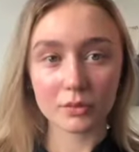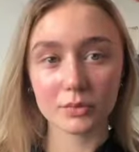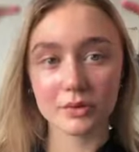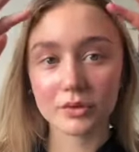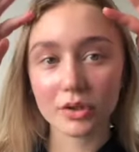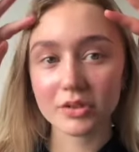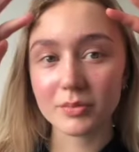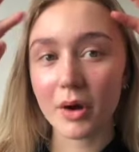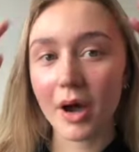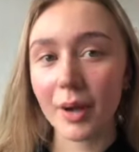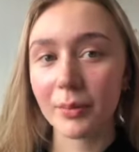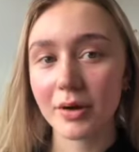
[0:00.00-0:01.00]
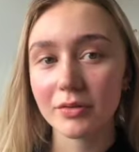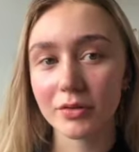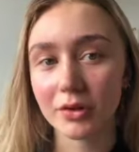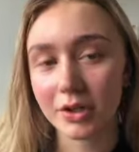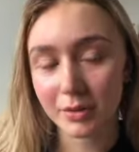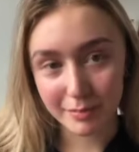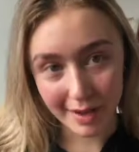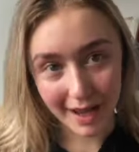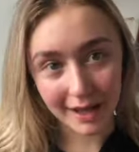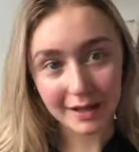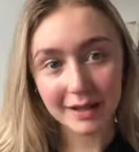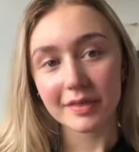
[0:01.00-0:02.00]
We've got some eyebrow volume
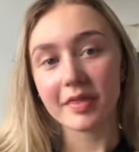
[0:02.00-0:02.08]
back.